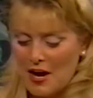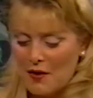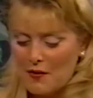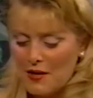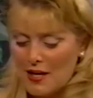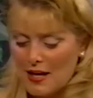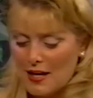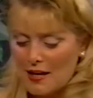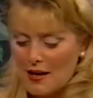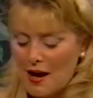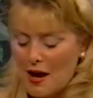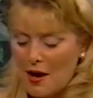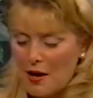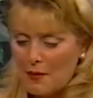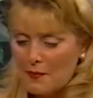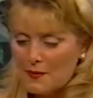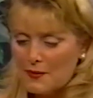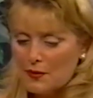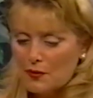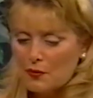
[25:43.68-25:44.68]
Okay,
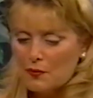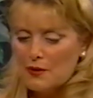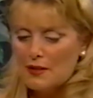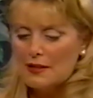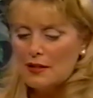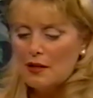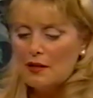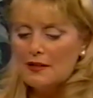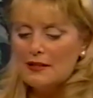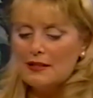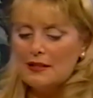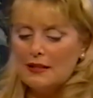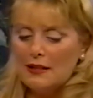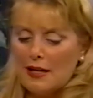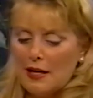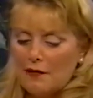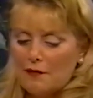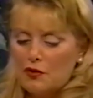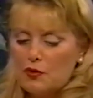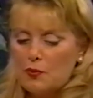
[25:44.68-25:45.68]
so the results in an
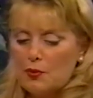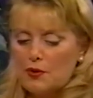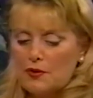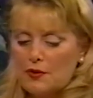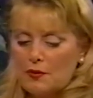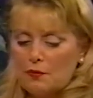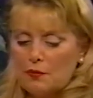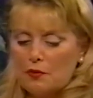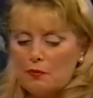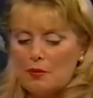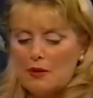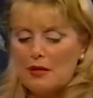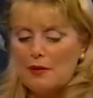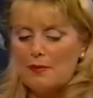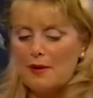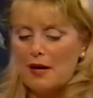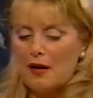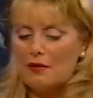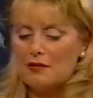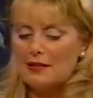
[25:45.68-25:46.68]
average person would be
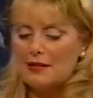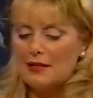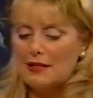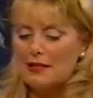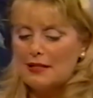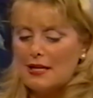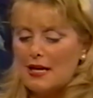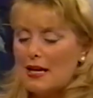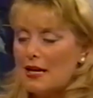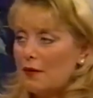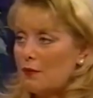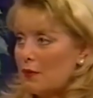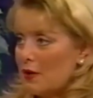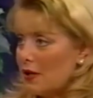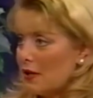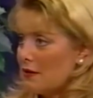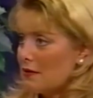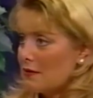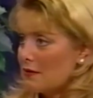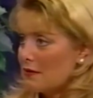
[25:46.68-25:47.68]
about 6 to 8
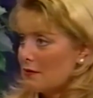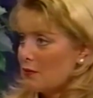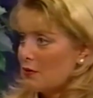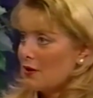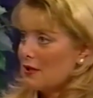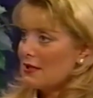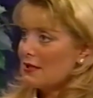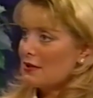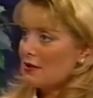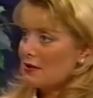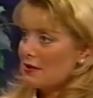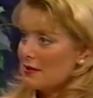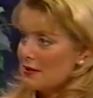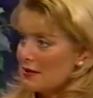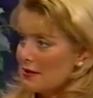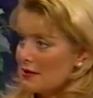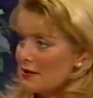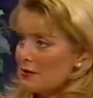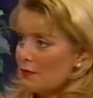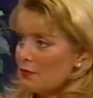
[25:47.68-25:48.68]
weeks, where they start to
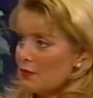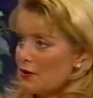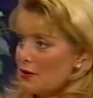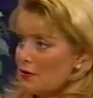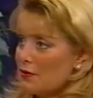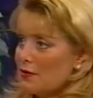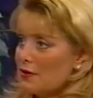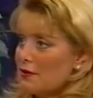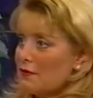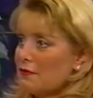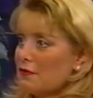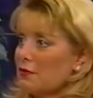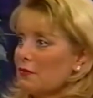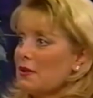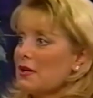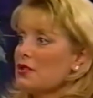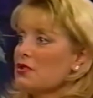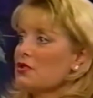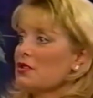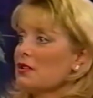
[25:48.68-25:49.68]
see some reduced
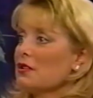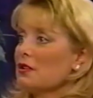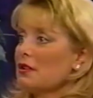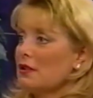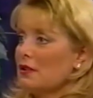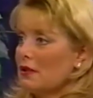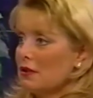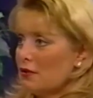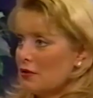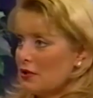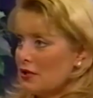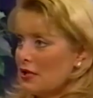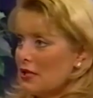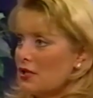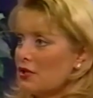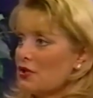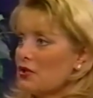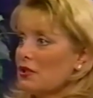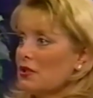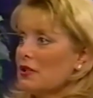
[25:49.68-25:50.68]
inflammation and
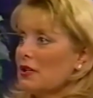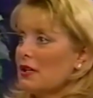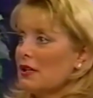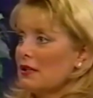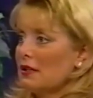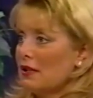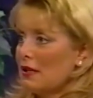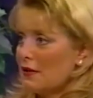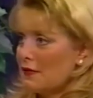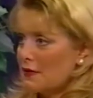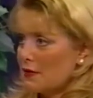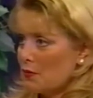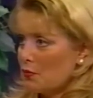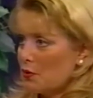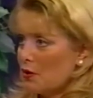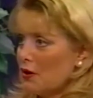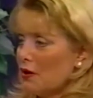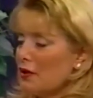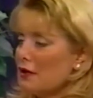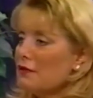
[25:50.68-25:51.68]
irritation, and they have some
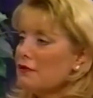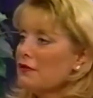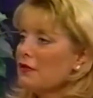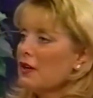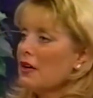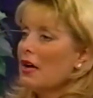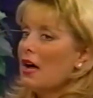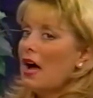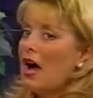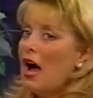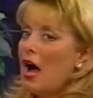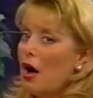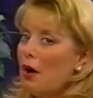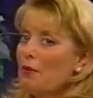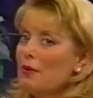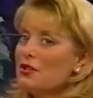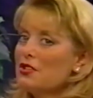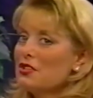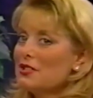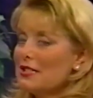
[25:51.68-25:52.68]
relief.
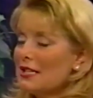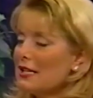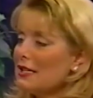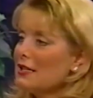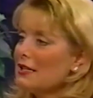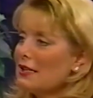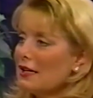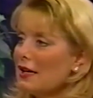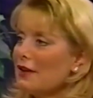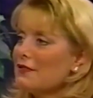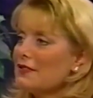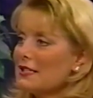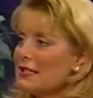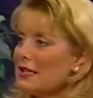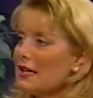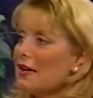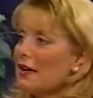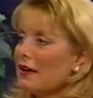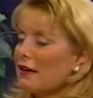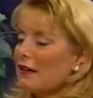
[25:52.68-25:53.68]
How much a day do they have to
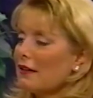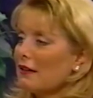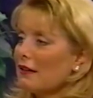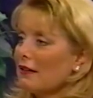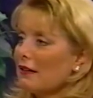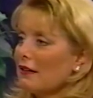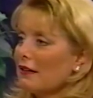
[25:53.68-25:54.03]
take?